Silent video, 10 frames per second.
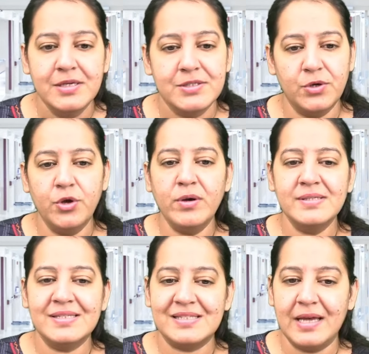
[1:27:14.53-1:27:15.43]
So you know,
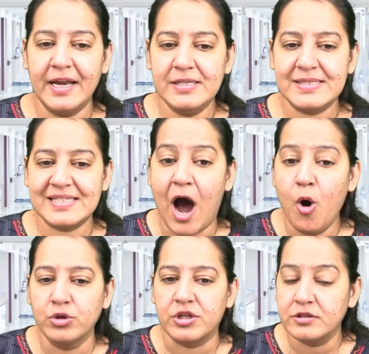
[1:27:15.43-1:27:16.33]
in
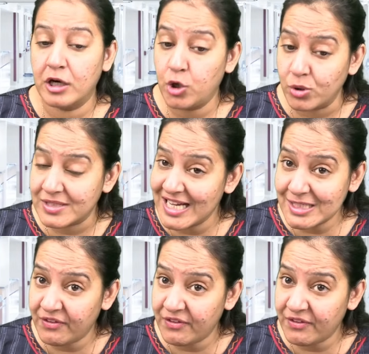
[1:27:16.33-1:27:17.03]
South, the dosa